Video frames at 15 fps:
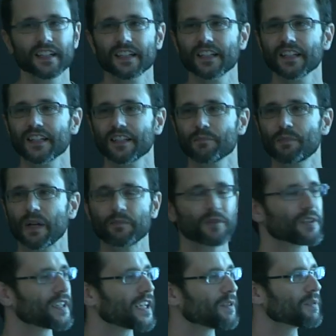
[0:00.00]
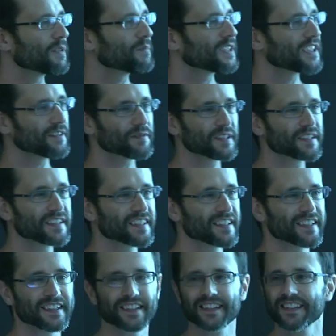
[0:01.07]
And Pablo and I will be giving
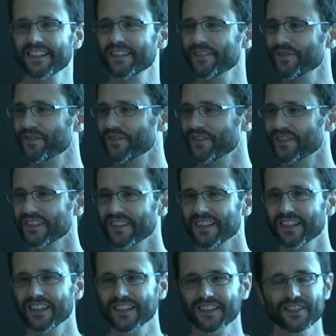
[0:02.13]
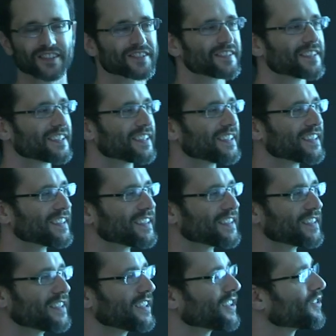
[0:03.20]
the
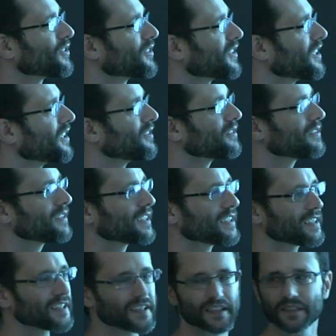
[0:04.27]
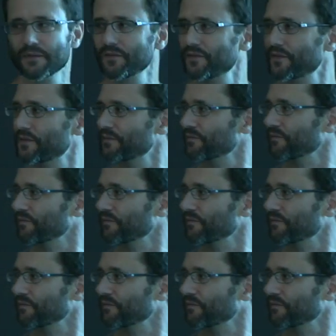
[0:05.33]
lecture, the lectures here, and